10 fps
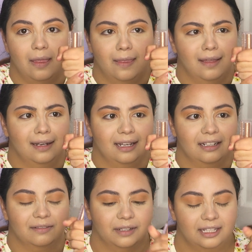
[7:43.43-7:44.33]
the
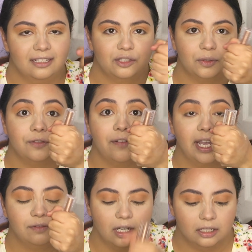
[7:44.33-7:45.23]
lid, and this was
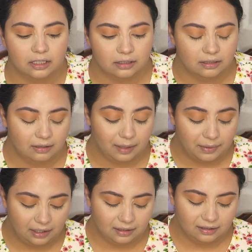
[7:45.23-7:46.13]
$5, so I
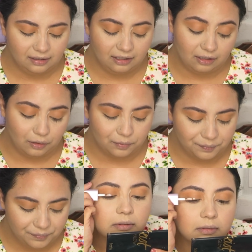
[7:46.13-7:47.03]
mean, you
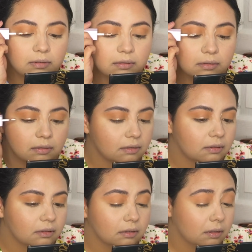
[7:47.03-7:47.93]
know, I feel like it's a
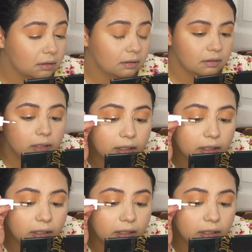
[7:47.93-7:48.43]
little chunky.